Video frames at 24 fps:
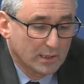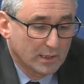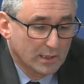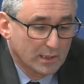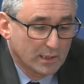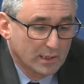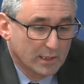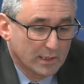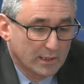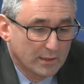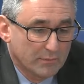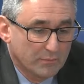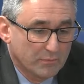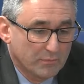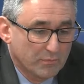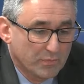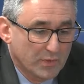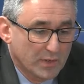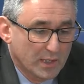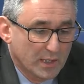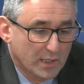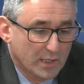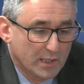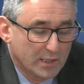
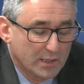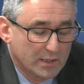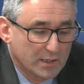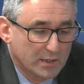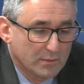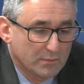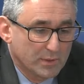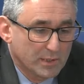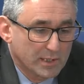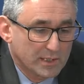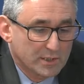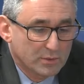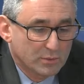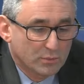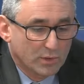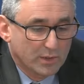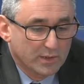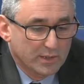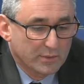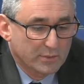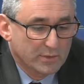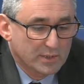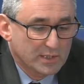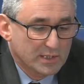compared to
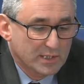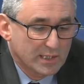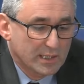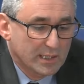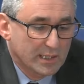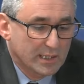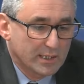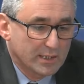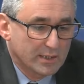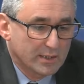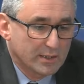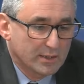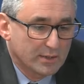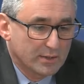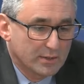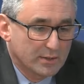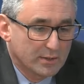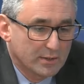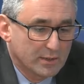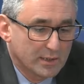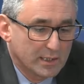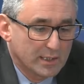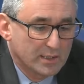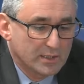what they were saying
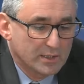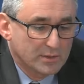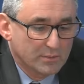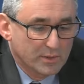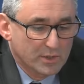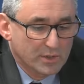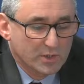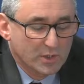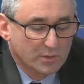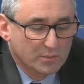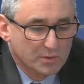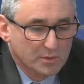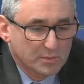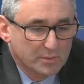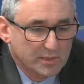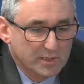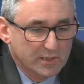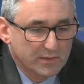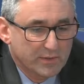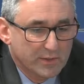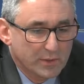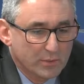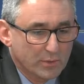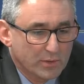in some of the
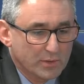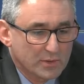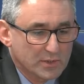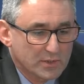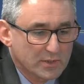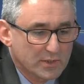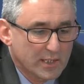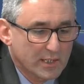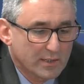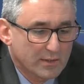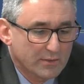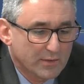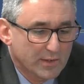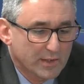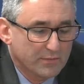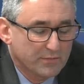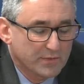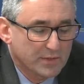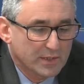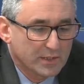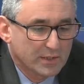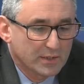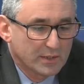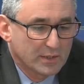job-specific ones
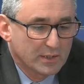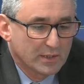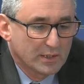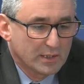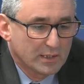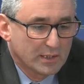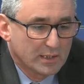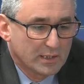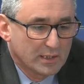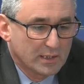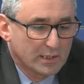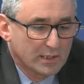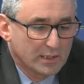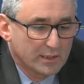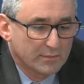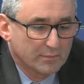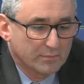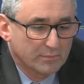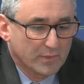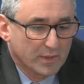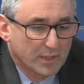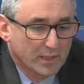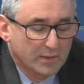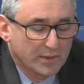thereafter.
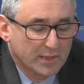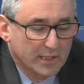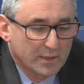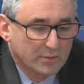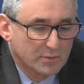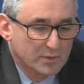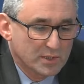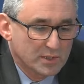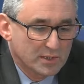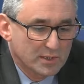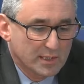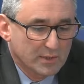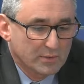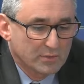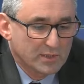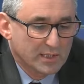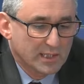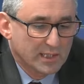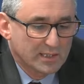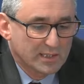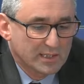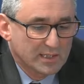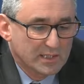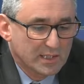And it was
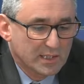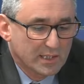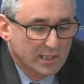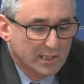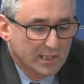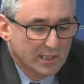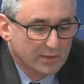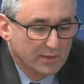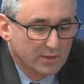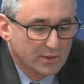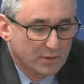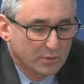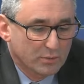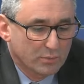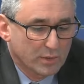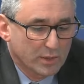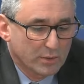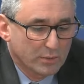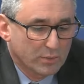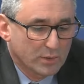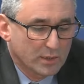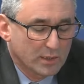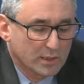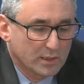that disconnect that we
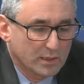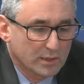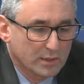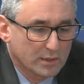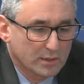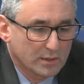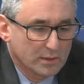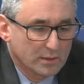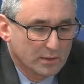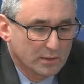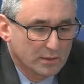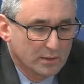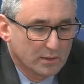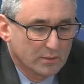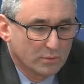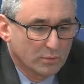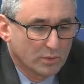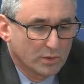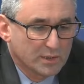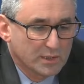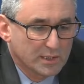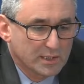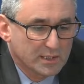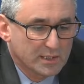were
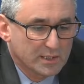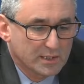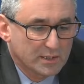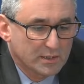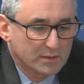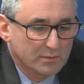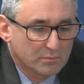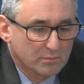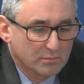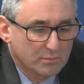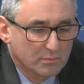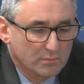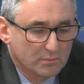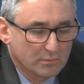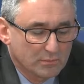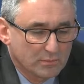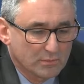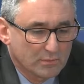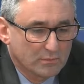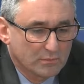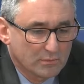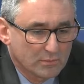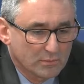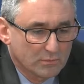wanting to
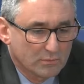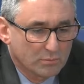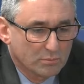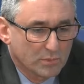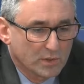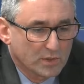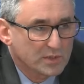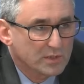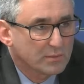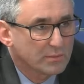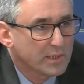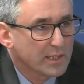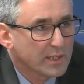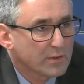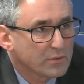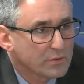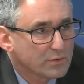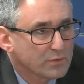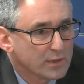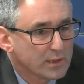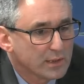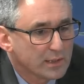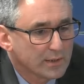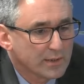bottom
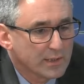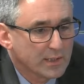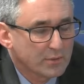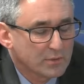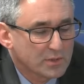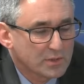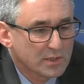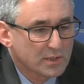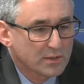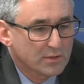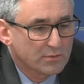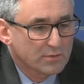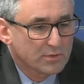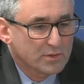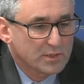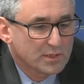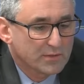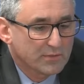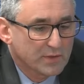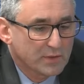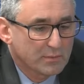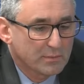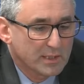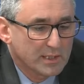out, really. That was the thrust
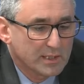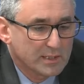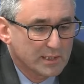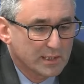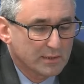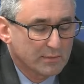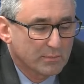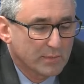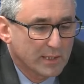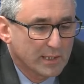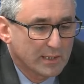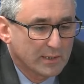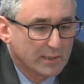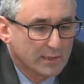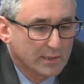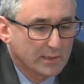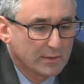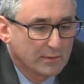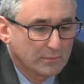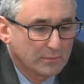of the meeting, mainly.